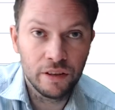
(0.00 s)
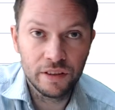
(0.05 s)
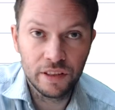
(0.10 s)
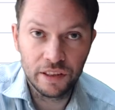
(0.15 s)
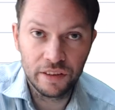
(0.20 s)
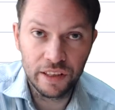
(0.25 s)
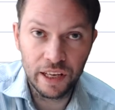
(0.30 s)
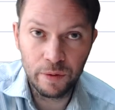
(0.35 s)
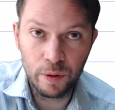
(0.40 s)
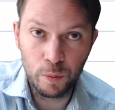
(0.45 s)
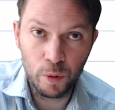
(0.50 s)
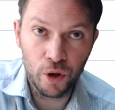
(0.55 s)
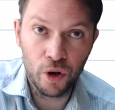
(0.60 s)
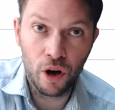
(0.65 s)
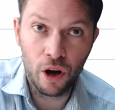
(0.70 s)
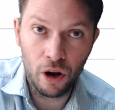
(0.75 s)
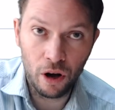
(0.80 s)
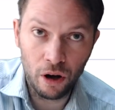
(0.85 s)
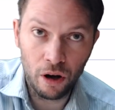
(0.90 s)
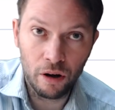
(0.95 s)
to say we want
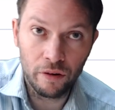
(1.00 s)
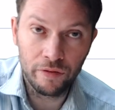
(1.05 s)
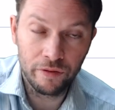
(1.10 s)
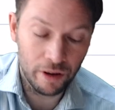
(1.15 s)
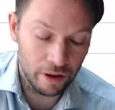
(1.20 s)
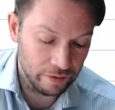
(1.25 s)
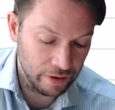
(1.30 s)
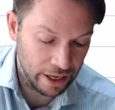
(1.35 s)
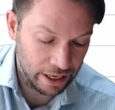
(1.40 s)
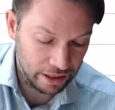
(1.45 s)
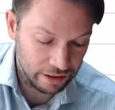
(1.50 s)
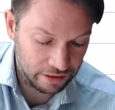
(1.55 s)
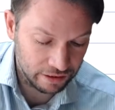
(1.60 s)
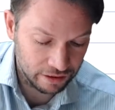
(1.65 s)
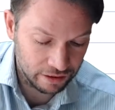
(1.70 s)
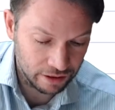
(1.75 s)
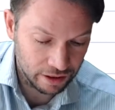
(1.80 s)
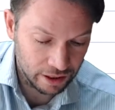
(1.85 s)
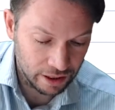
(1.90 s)
half of x.